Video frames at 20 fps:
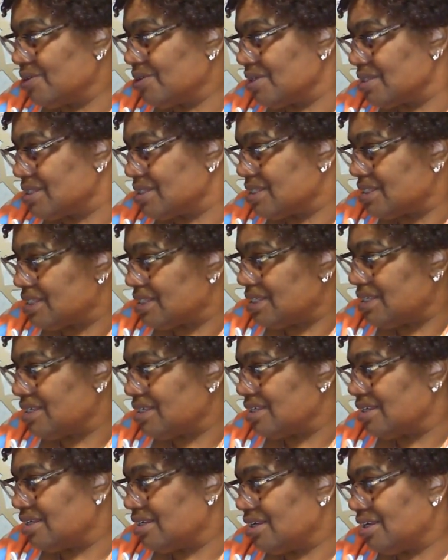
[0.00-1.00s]
can
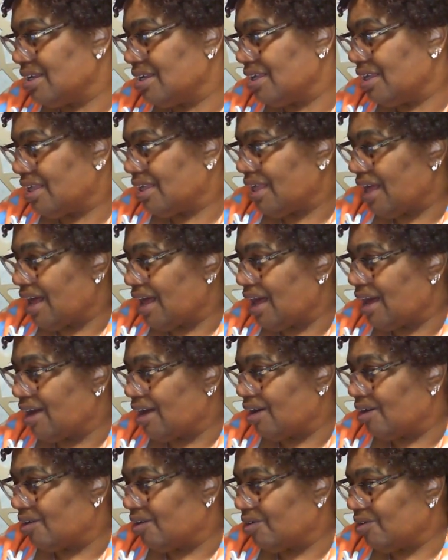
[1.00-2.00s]
see
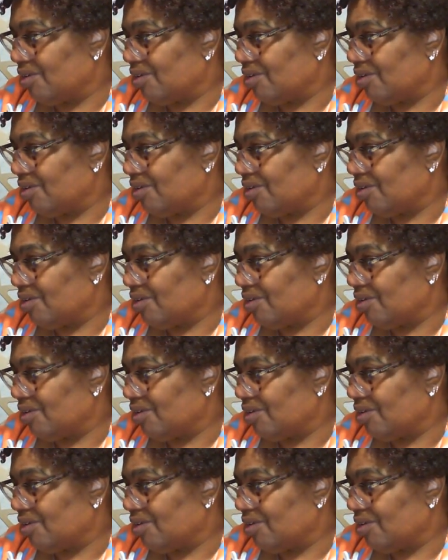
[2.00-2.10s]
how